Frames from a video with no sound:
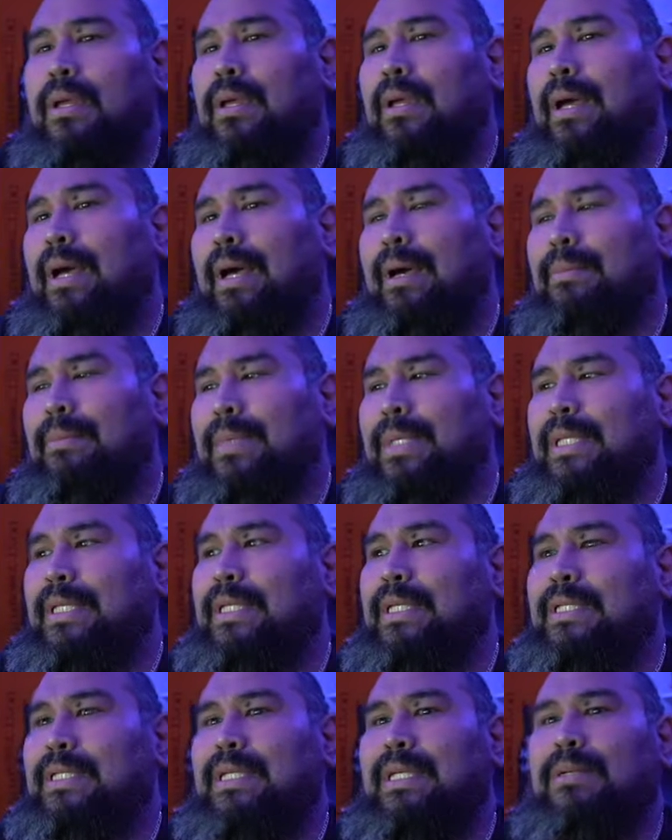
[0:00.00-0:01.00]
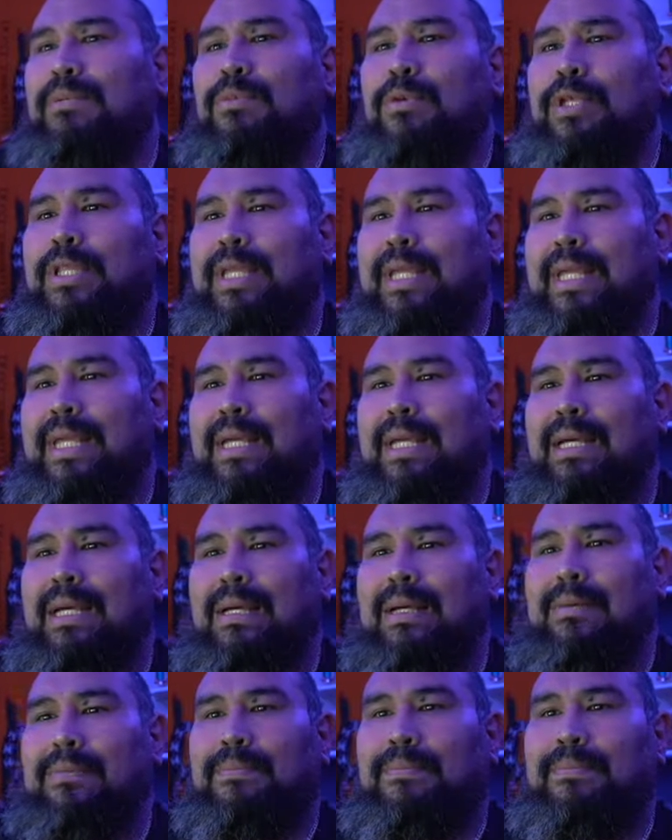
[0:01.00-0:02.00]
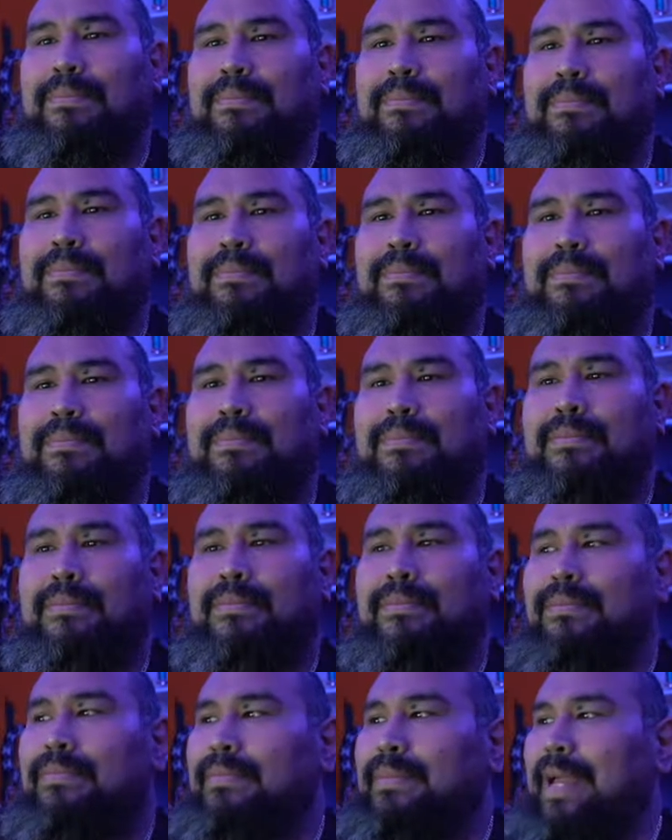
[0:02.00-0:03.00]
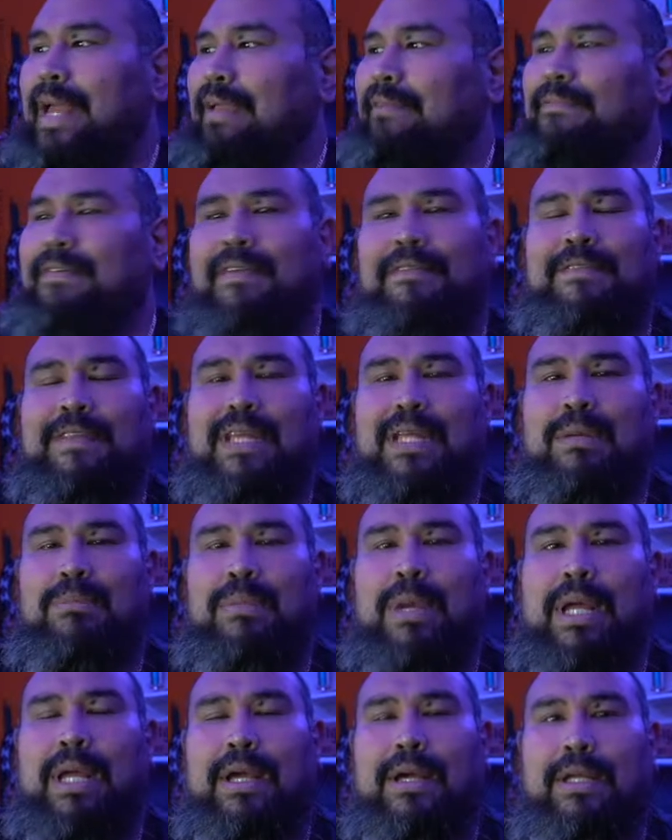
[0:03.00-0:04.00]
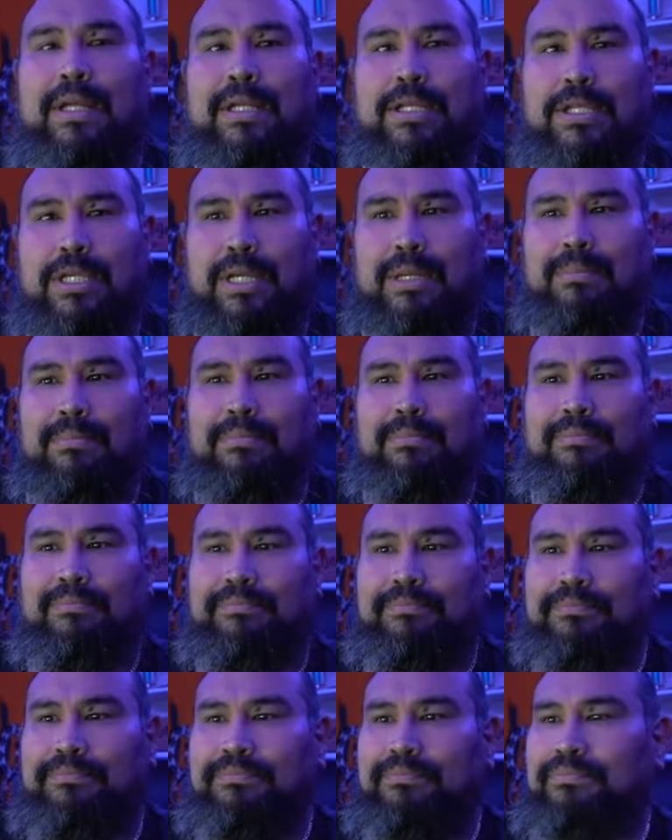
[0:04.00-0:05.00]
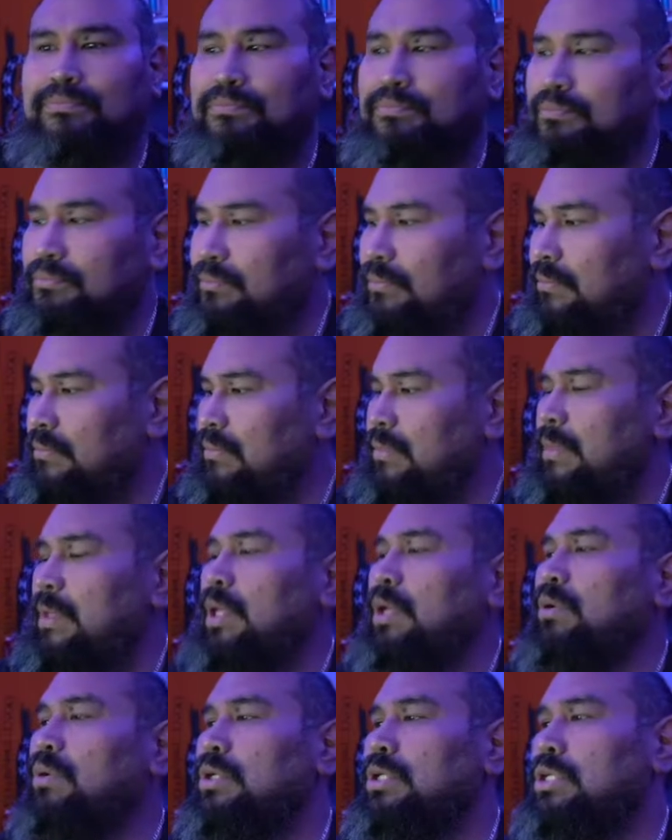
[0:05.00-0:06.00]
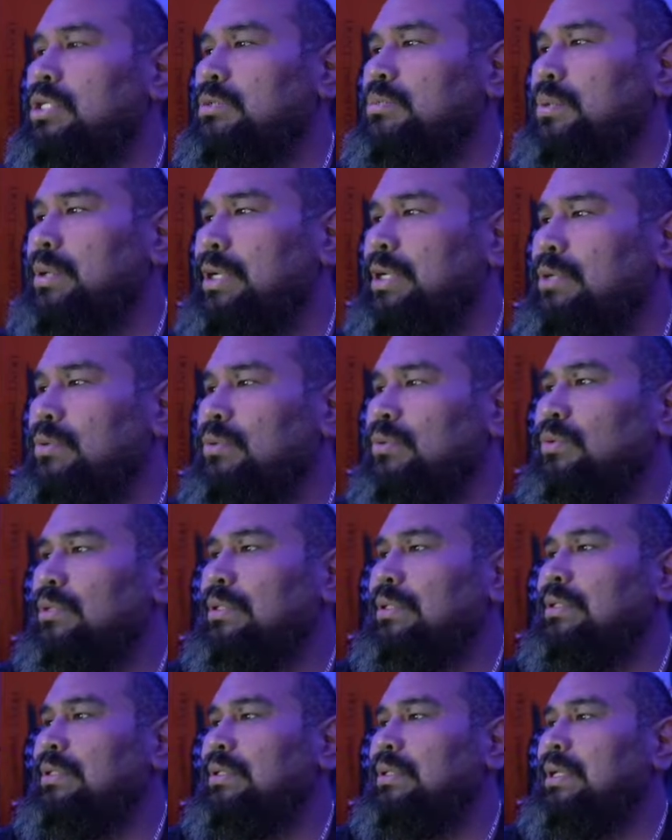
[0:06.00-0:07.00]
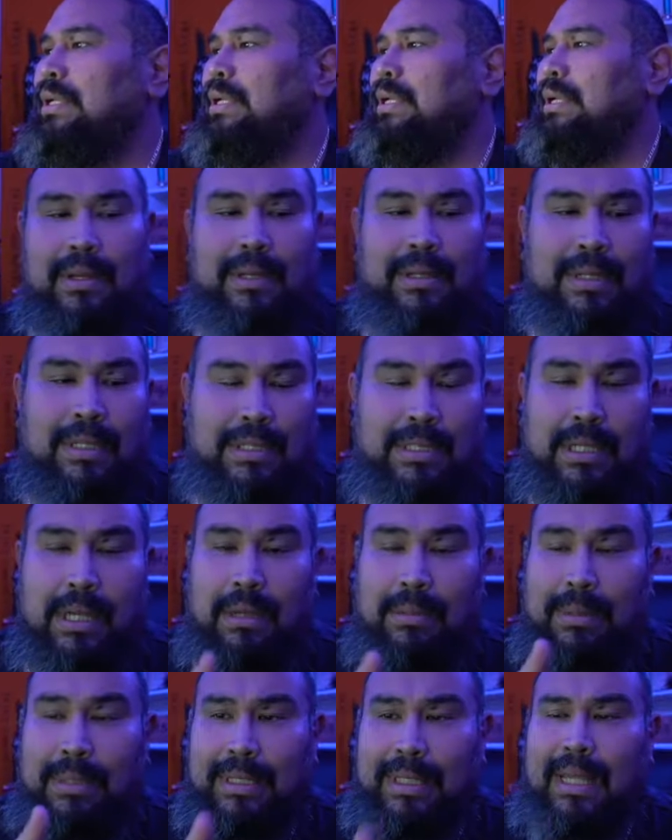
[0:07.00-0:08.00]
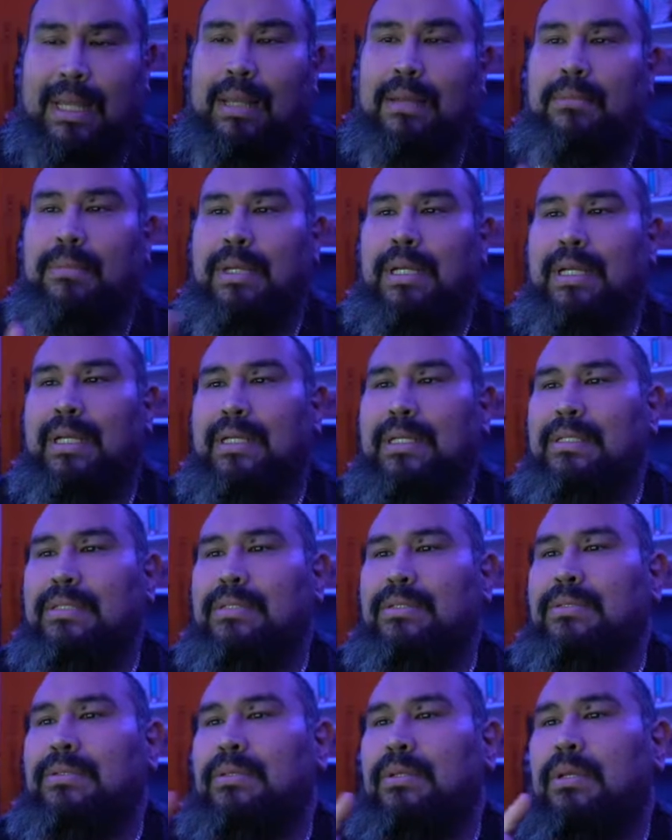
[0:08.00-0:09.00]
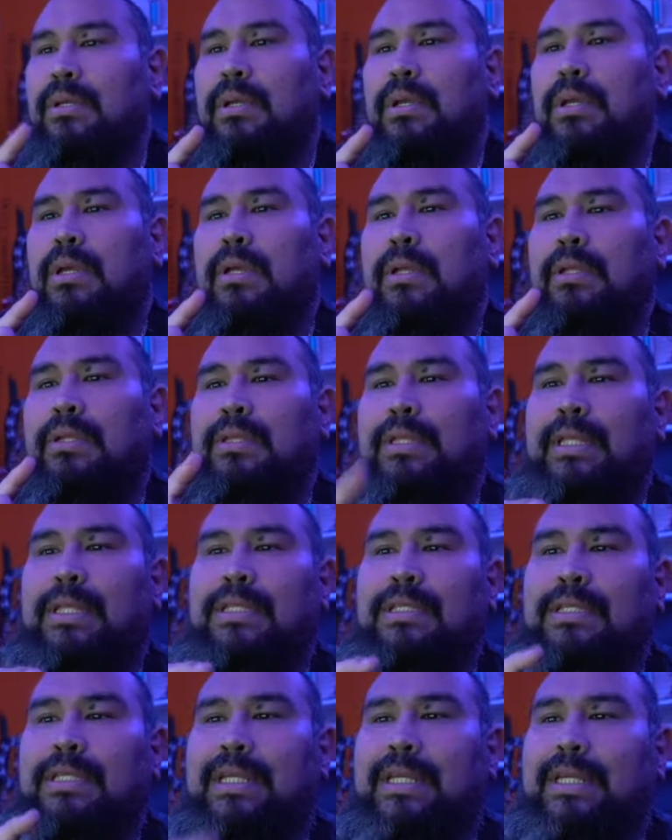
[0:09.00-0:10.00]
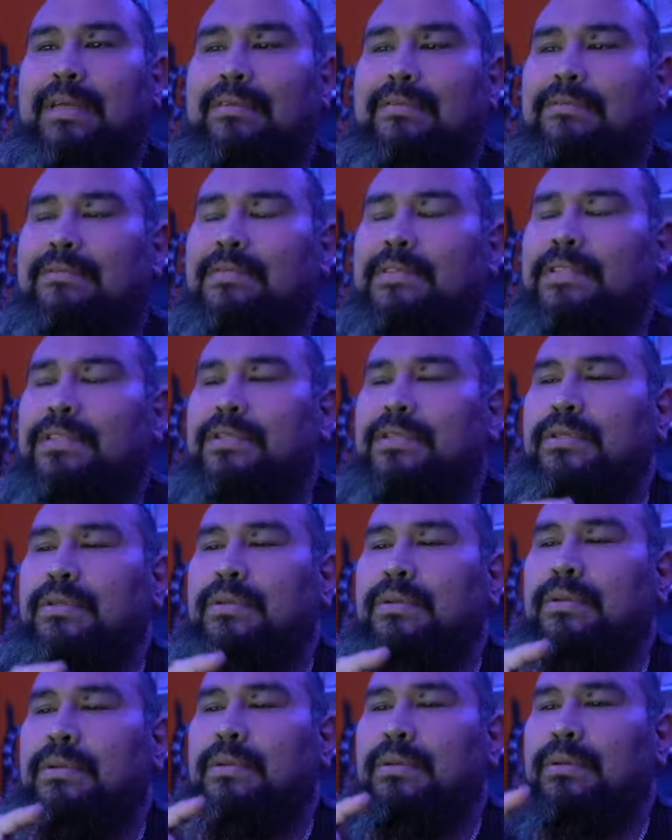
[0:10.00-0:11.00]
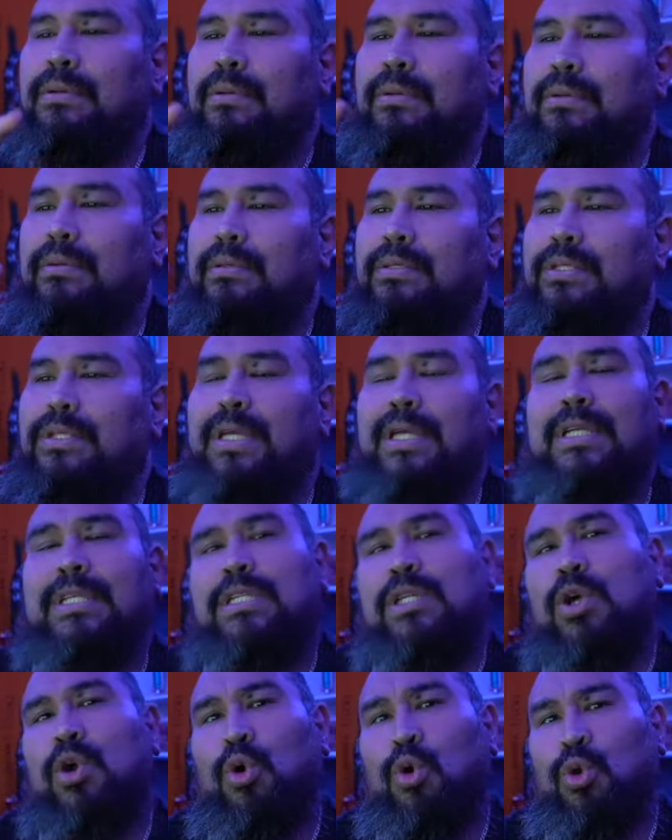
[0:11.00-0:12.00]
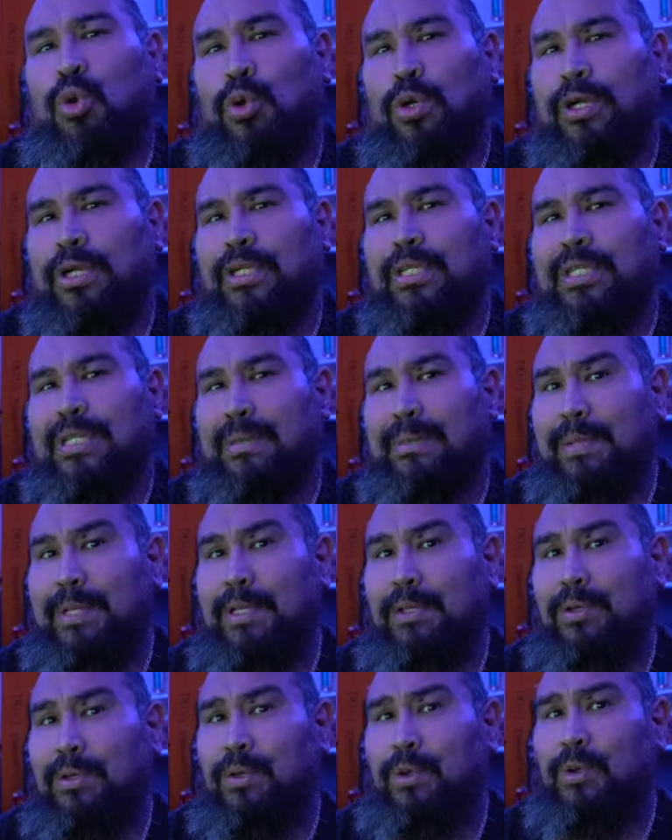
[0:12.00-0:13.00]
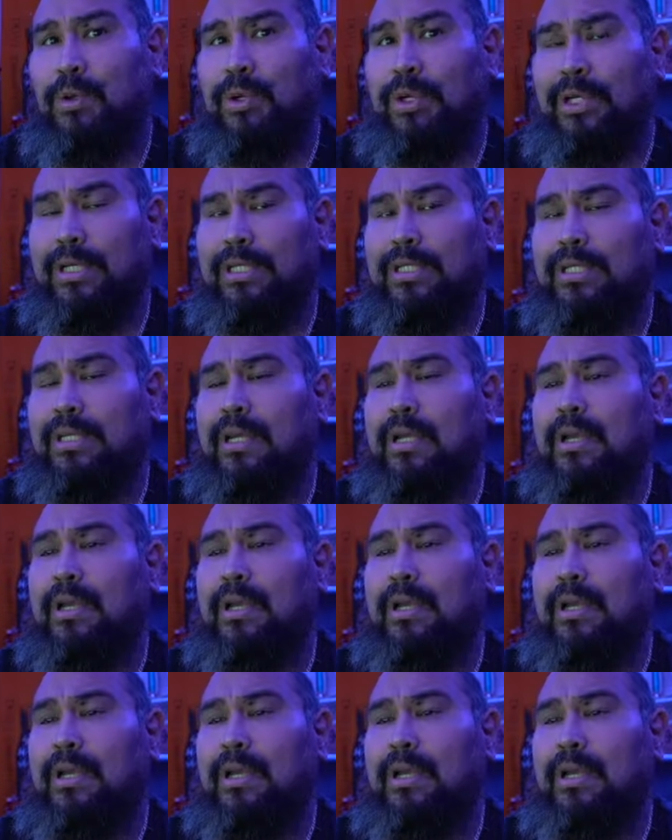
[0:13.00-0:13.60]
It does come with the A15 Bionic chip, which is pretty cool. Let's talk about that, because this gives 6 cores, CPU cores,